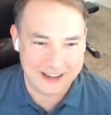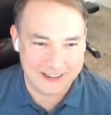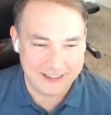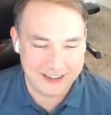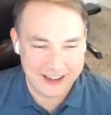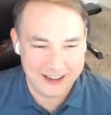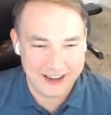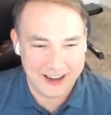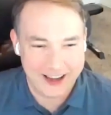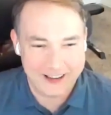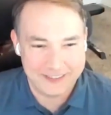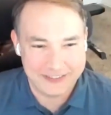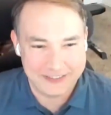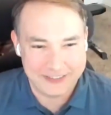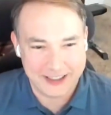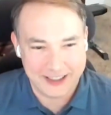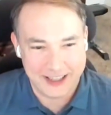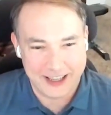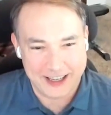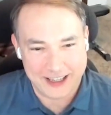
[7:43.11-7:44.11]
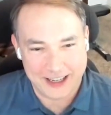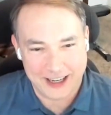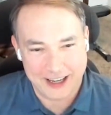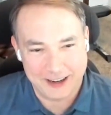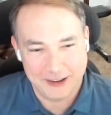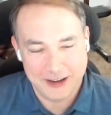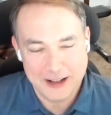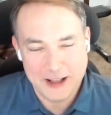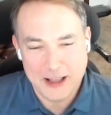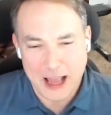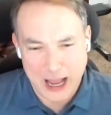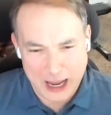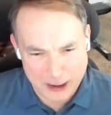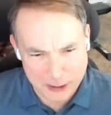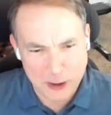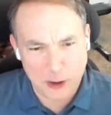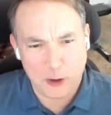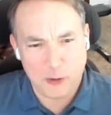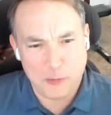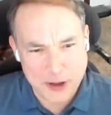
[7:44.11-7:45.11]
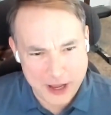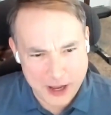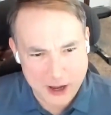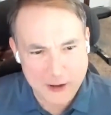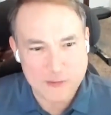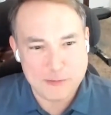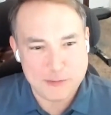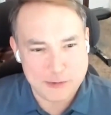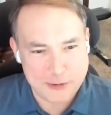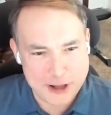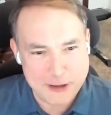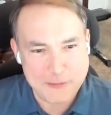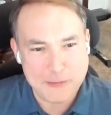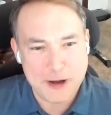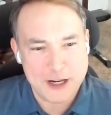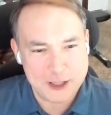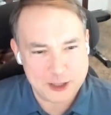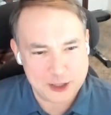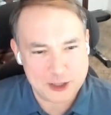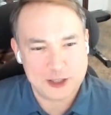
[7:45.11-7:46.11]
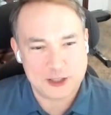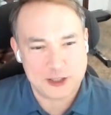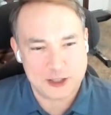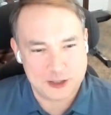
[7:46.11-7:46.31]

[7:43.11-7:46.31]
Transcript: I feel like I would hold my own pretty much